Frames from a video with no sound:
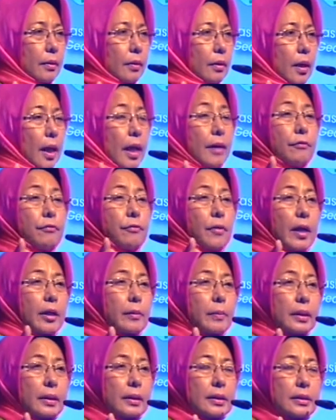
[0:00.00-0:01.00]

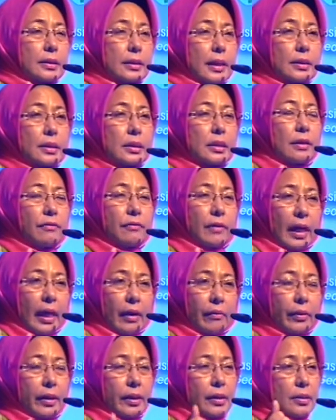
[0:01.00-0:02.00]
environmentally sensitive
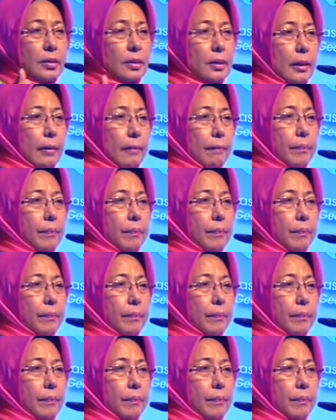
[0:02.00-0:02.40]
areas.